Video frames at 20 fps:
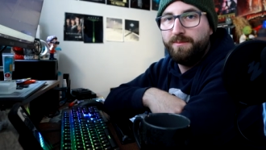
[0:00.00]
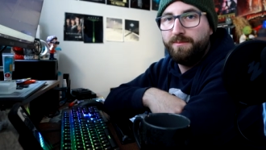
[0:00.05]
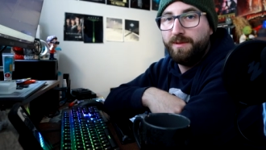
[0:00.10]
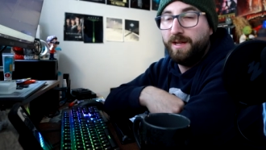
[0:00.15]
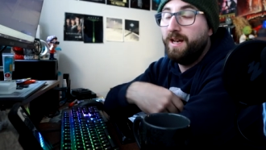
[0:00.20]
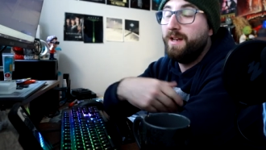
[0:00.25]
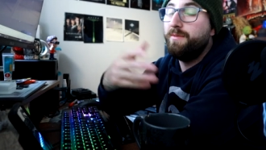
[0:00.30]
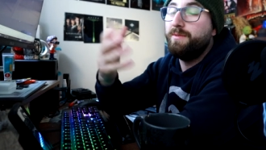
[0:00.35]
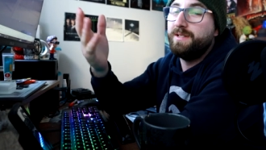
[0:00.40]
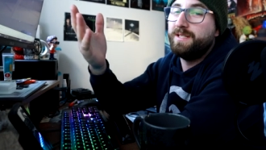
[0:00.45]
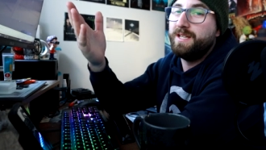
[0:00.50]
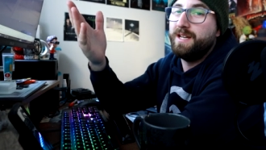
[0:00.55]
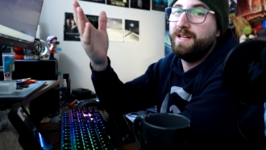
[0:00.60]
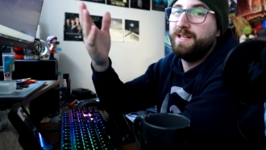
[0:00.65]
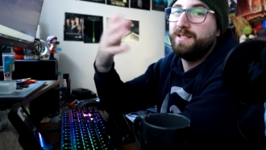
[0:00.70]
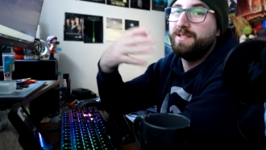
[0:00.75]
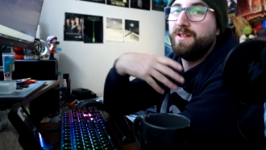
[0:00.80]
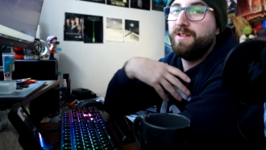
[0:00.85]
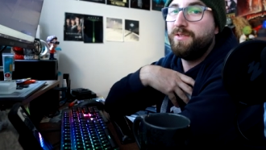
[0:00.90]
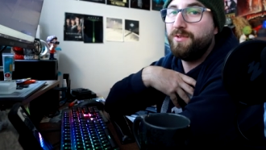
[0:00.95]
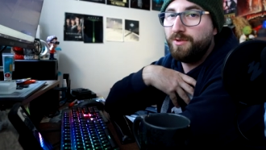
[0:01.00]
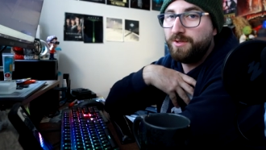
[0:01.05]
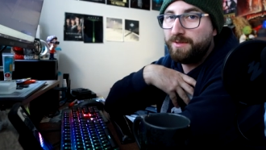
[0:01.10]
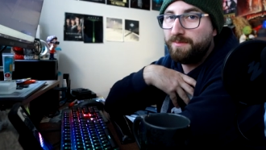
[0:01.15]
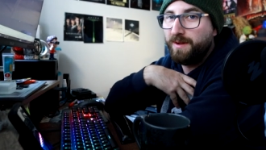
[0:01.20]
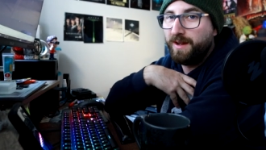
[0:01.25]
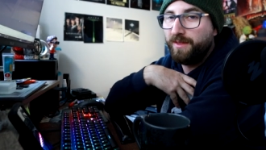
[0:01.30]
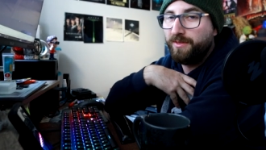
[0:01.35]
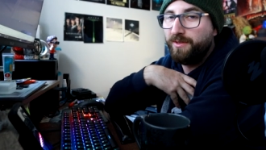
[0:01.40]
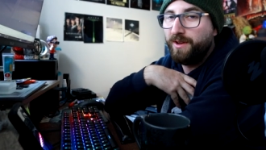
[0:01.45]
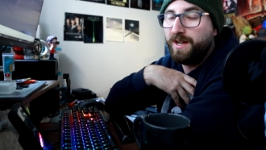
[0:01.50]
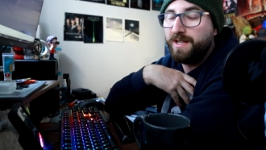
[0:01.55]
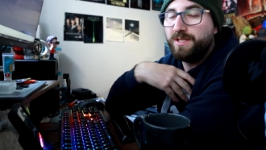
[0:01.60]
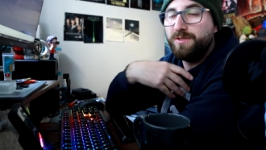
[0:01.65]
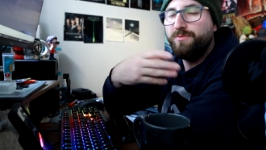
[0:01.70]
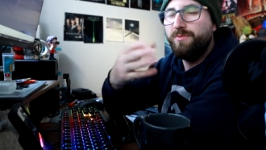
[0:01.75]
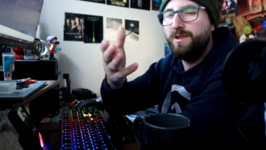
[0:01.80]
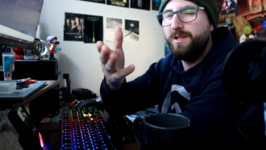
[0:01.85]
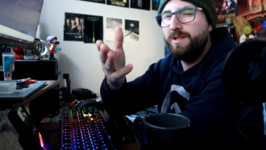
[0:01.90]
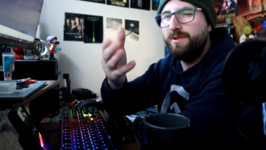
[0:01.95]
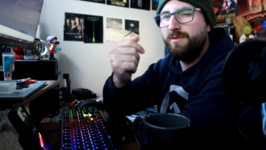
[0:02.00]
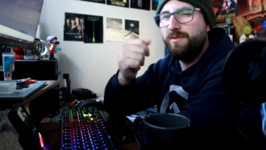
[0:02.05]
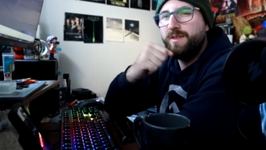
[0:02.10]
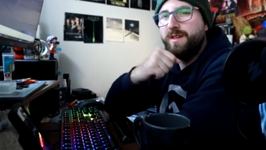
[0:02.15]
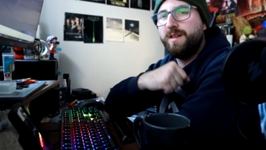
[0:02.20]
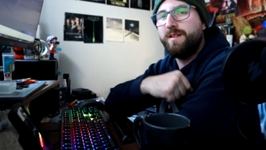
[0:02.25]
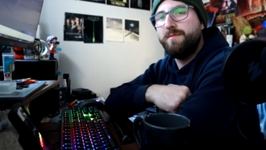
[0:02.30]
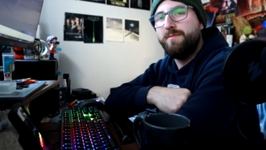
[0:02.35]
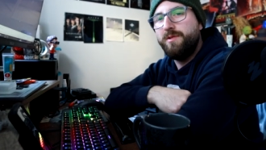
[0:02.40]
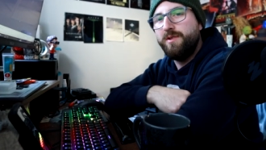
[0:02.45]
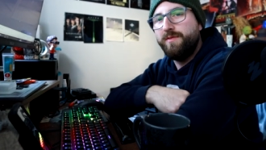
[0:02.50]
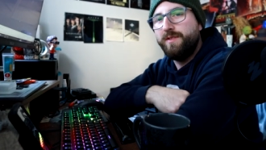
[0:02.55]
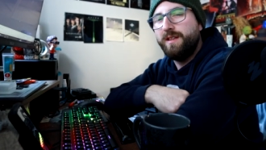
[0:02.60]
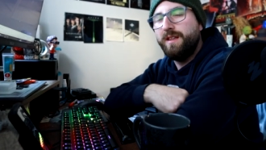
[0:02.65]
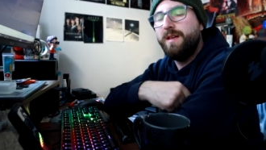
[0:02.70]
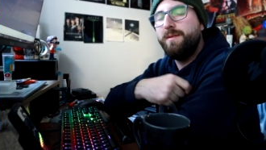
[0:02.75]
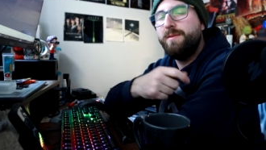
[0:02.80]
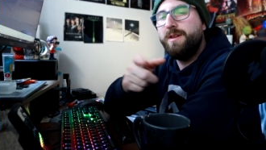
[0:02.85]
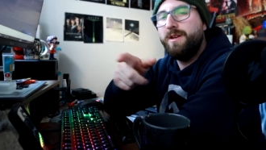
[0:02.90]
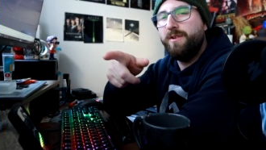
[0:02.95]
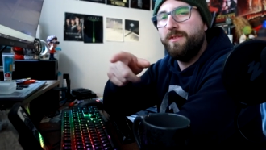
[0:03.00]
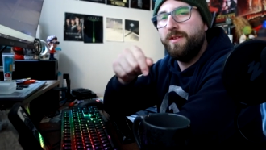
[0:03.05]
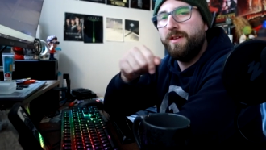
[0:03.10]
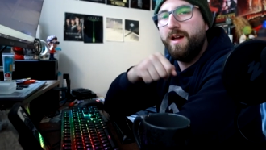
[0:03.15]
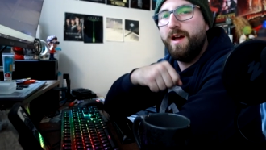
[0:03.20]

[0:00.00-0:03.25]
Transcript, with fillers: But anyways, guys, those are my thoughts. What did you think of the movie? Let me know in the